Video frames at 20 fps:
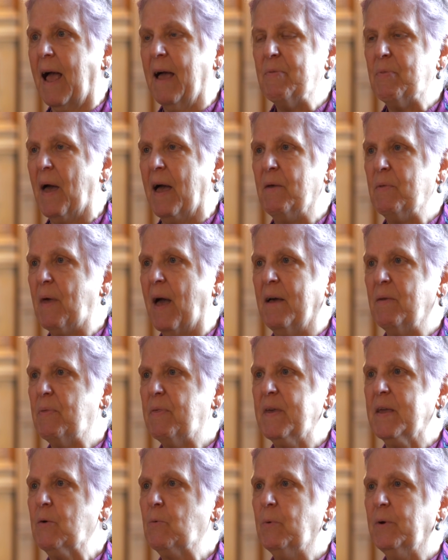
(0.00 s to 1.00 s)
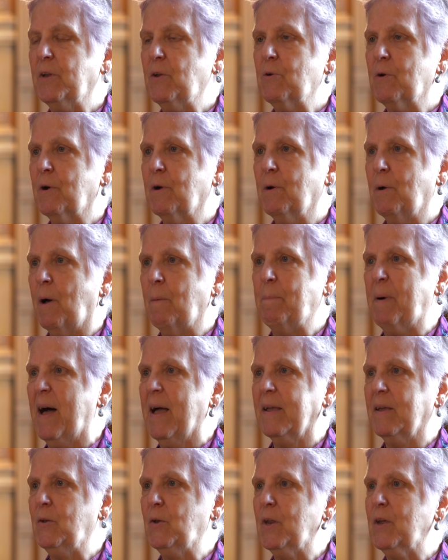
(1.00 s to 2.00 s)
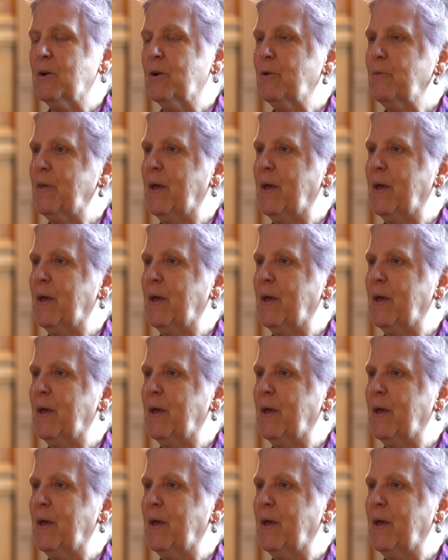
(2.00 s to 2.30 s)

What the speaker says: I think when you're a pioneer,